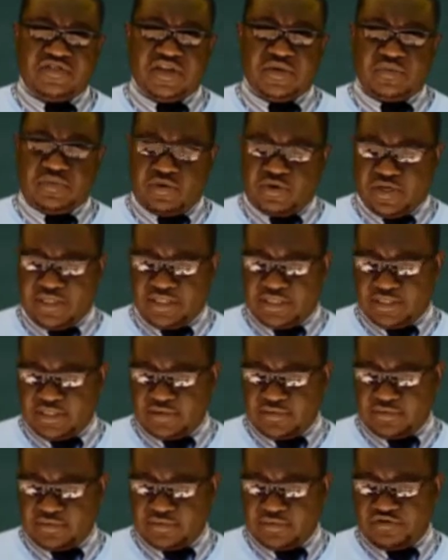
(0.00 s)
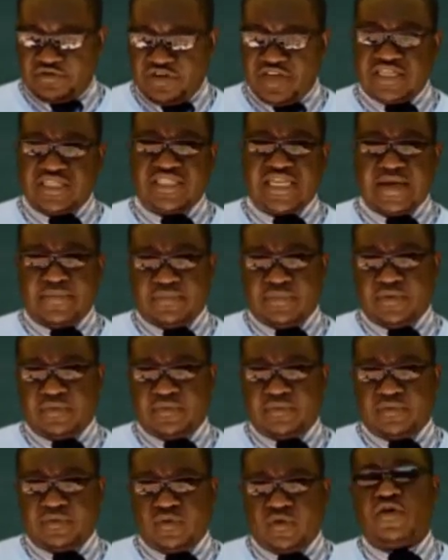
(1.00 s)
different points. For
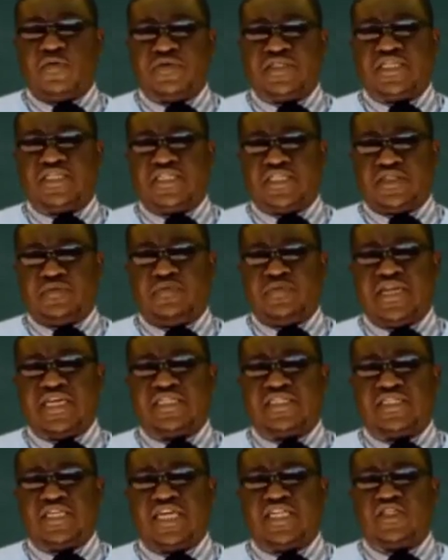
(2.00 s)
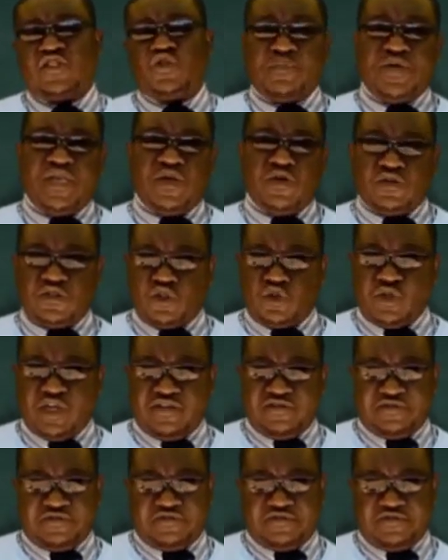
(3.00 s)
example, the object is placed beyond
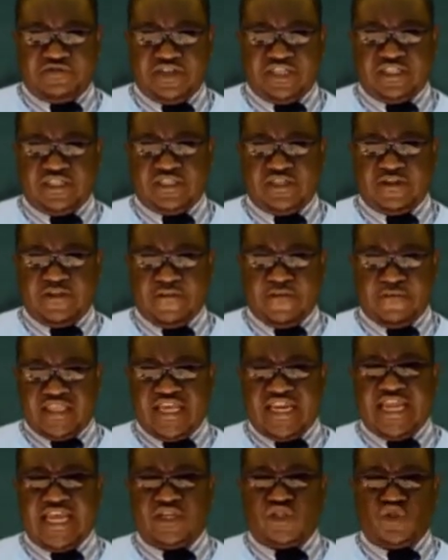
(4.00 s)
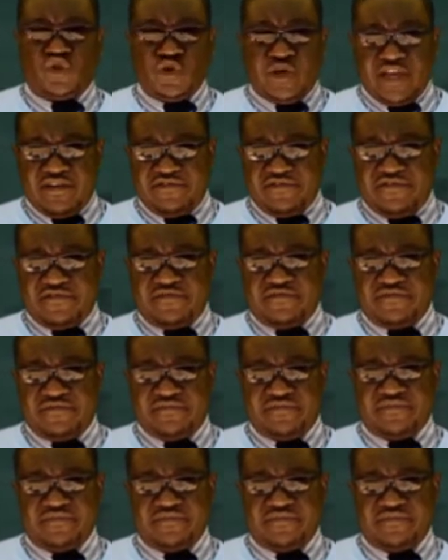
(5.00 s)
2F first, then at 2F,